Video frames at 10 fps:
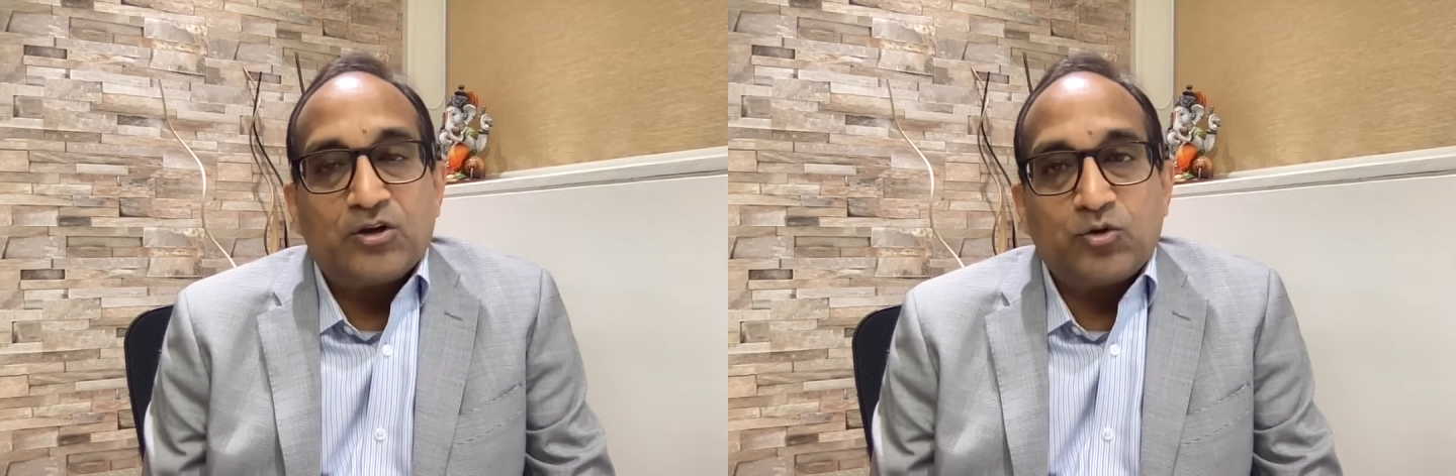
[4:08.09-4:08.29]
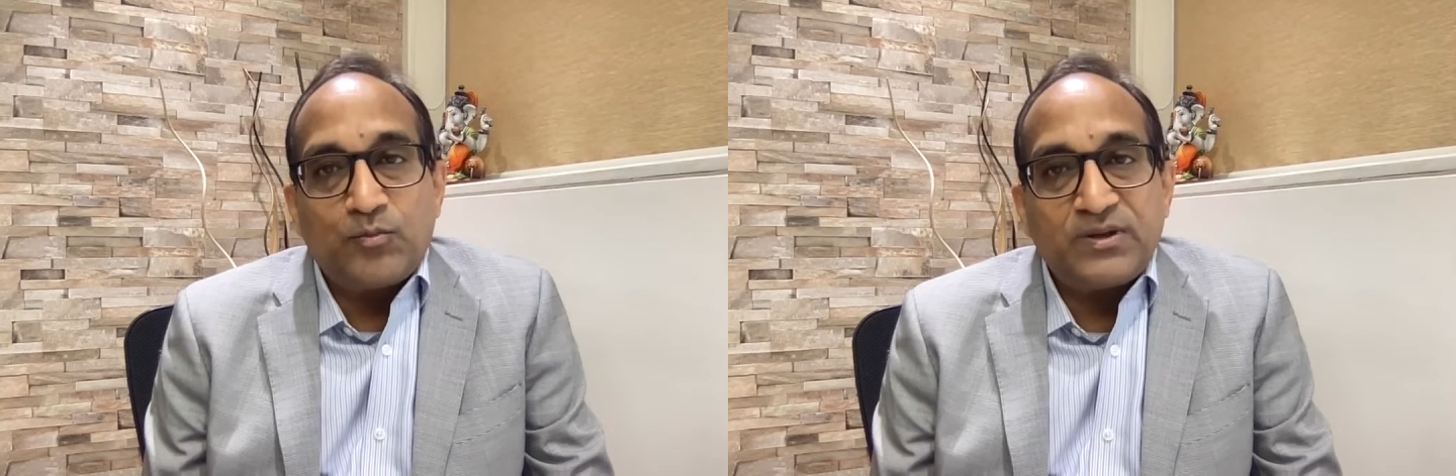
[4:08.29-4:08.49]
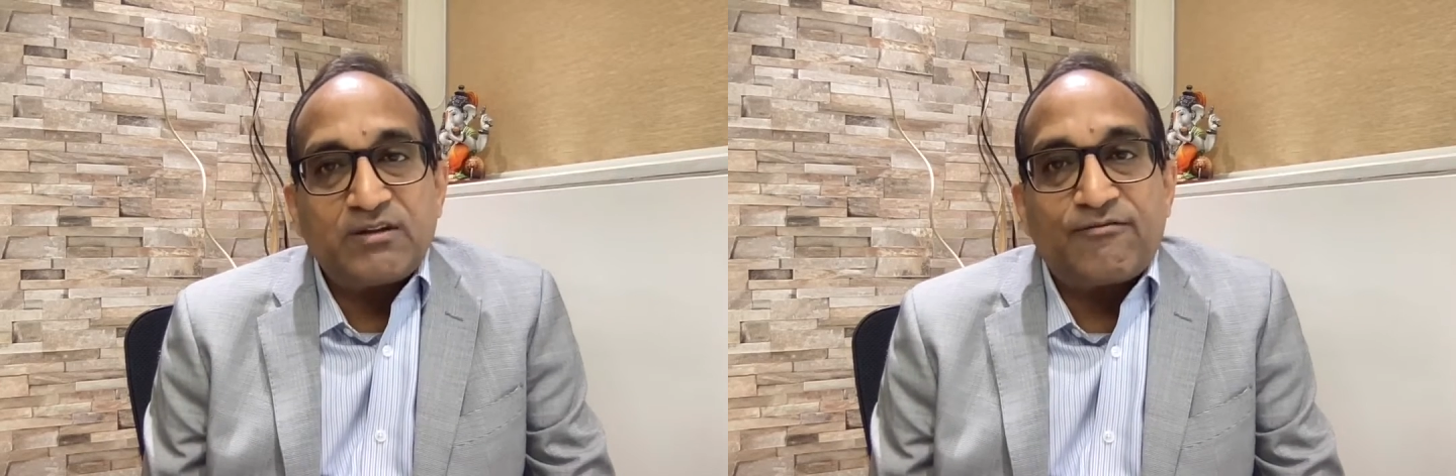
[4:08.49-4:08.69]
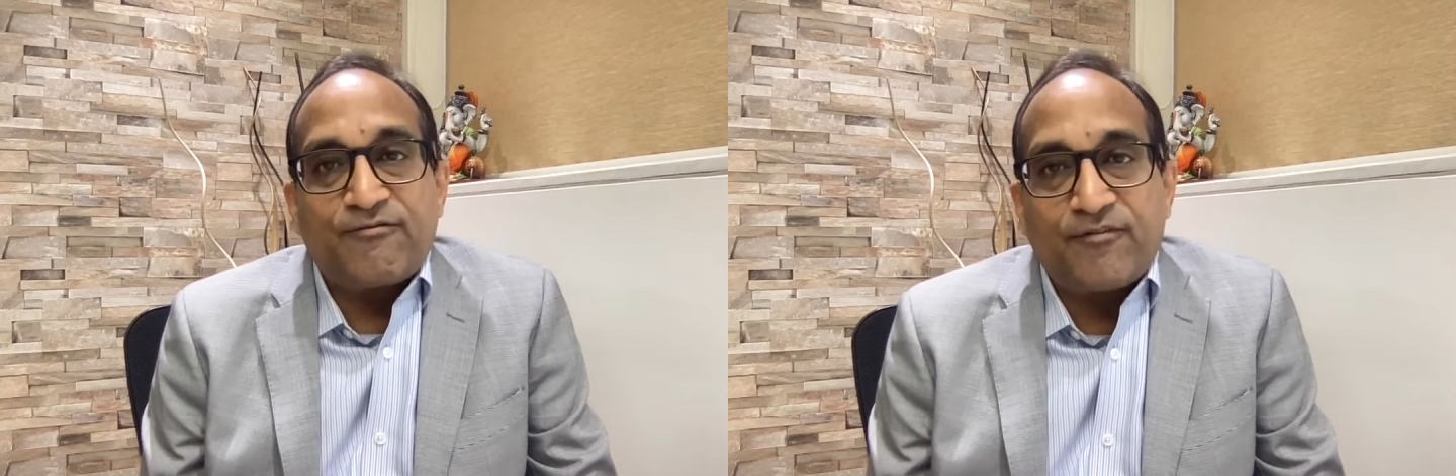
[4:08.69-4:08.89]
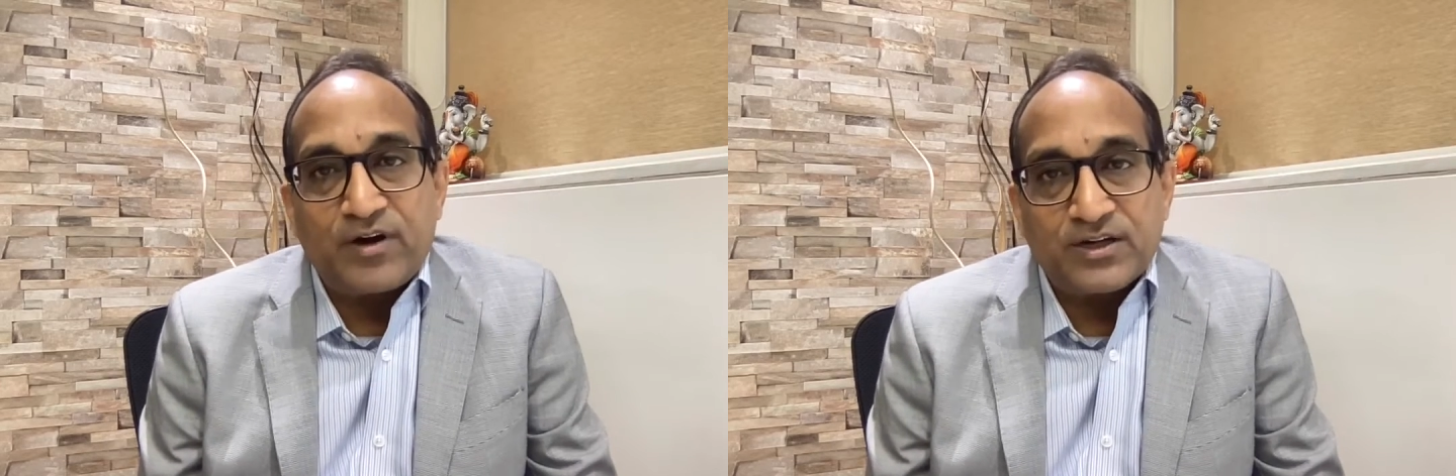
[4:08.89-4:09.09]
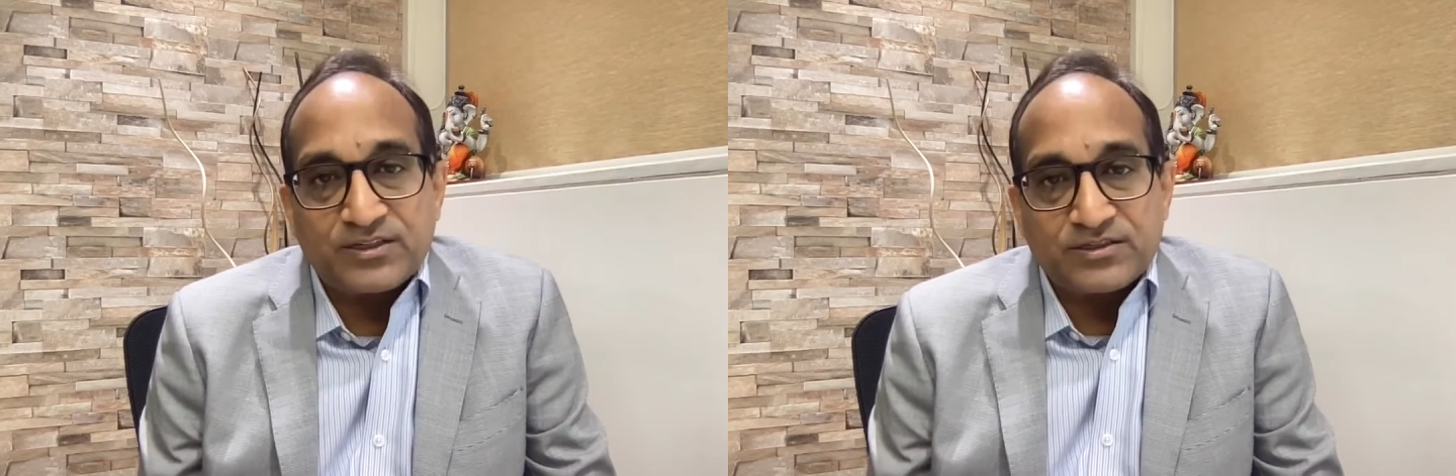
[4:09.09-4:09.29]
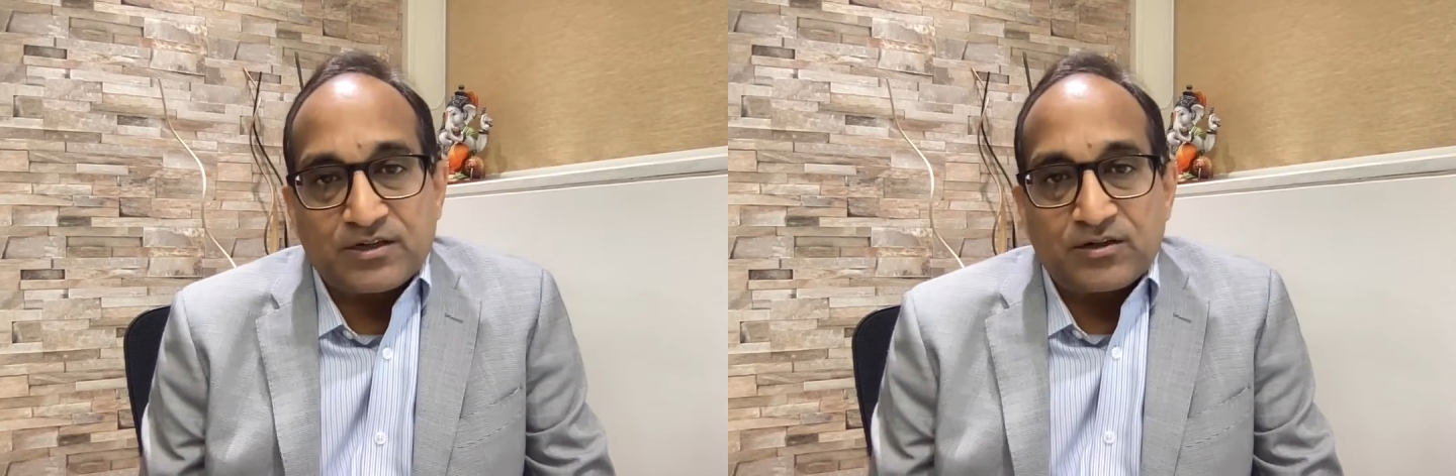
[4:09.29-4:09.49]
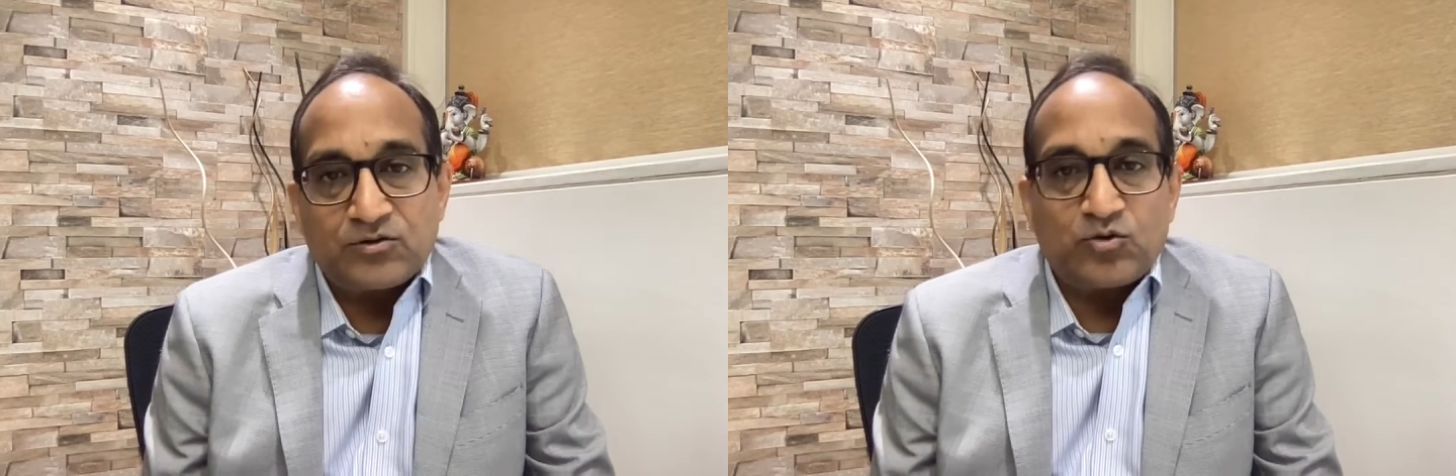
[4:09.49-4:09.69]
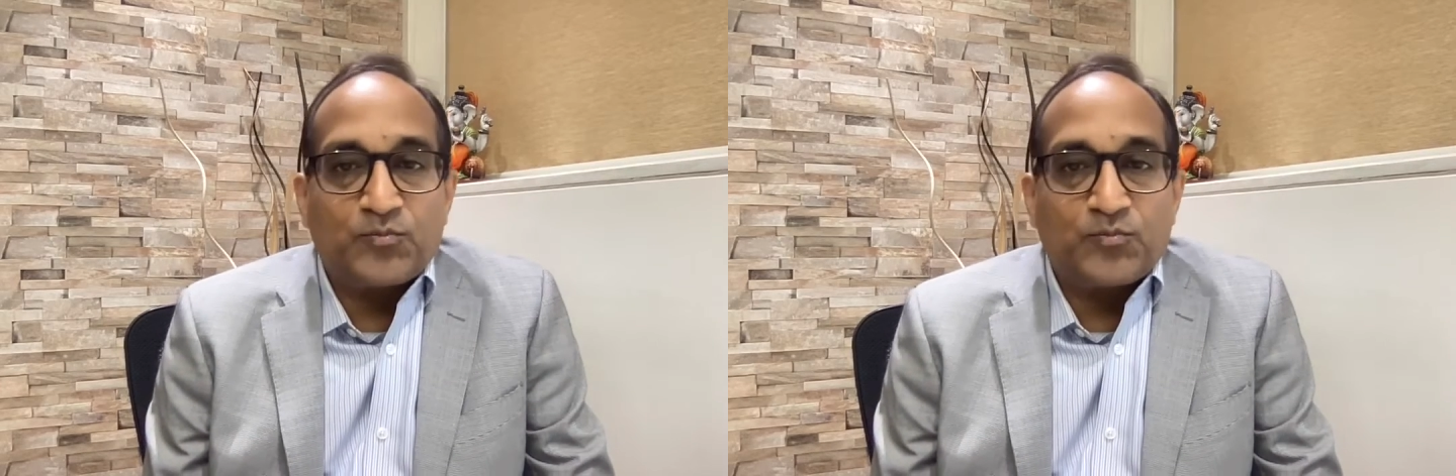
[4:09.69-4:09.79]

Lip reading: to be the first to